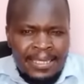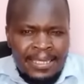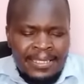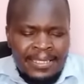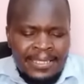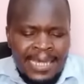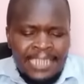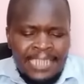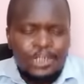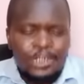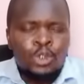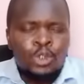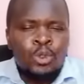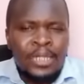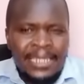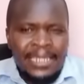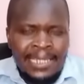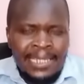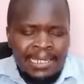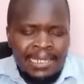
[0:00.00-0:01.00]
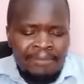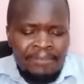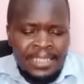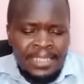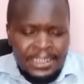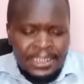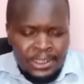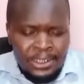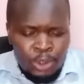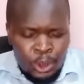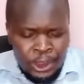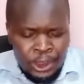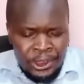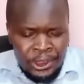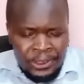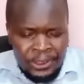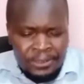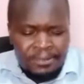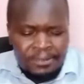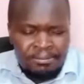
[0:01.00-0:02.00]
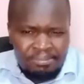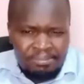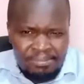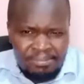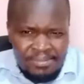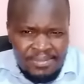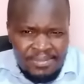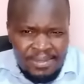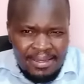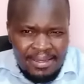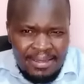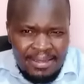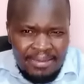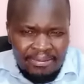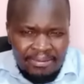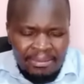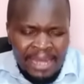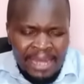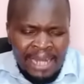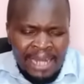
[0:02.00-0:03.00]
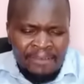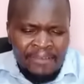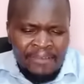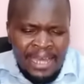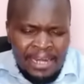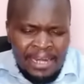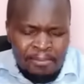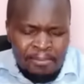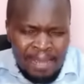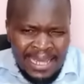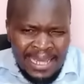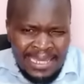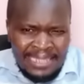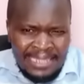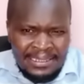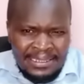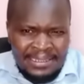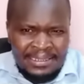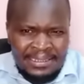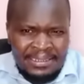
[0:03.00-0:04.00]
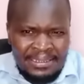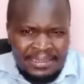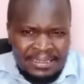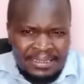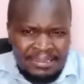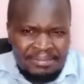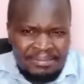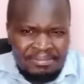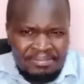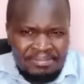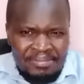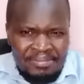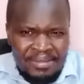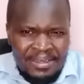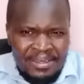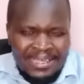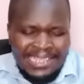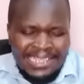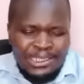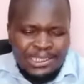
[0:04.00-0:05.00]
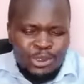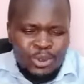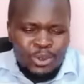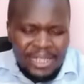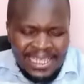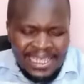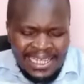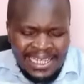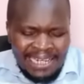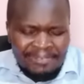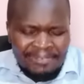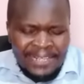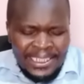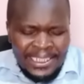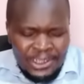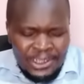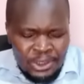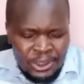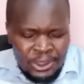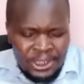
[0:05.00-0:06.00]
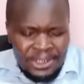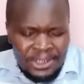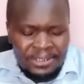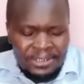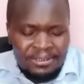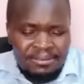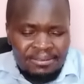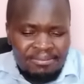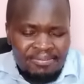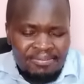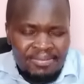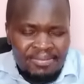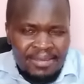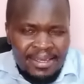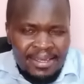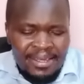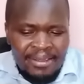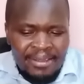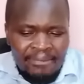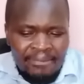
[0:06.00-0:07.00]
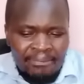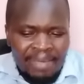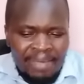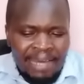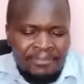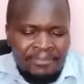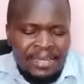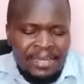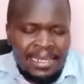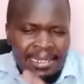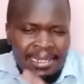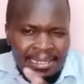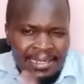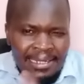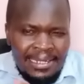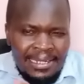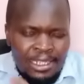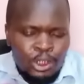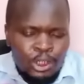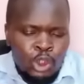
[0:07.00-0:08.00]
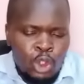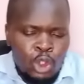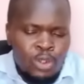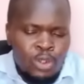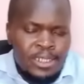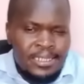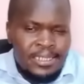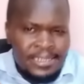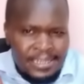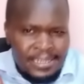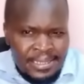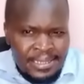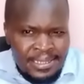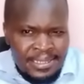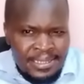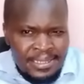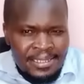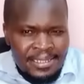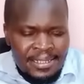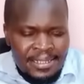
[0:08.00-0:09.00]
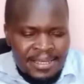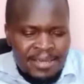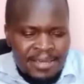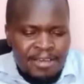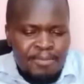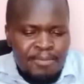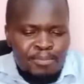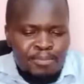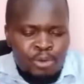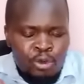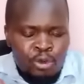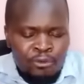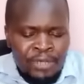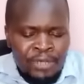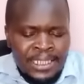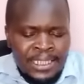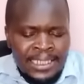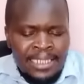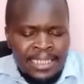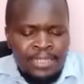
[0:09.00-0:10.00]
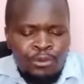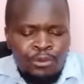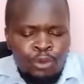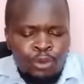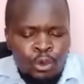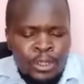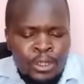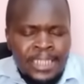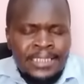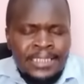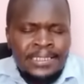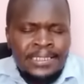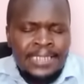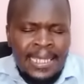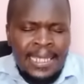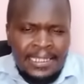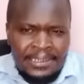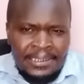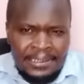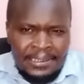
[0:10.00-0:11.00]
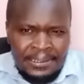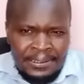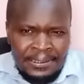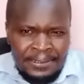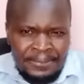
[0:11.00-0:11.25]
just to kill this notion that they are biased, to kill this notion that they are leaning towards Professor Kithure's side.